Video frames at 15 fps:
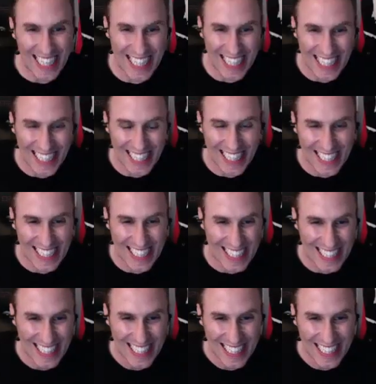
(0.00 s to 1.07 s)
belt.
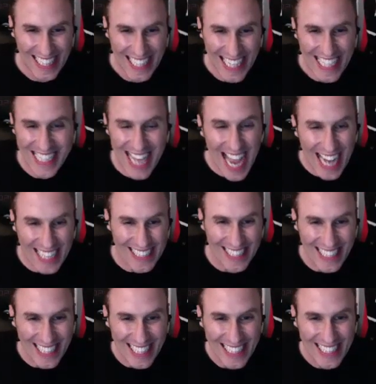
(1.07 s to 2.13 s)
It was a
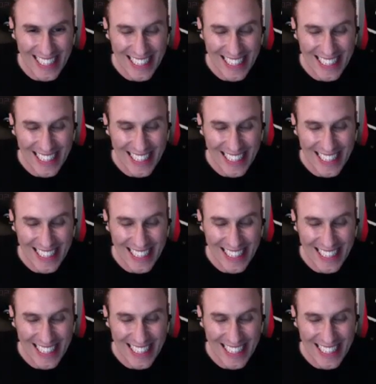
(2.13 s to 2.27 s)
beautiful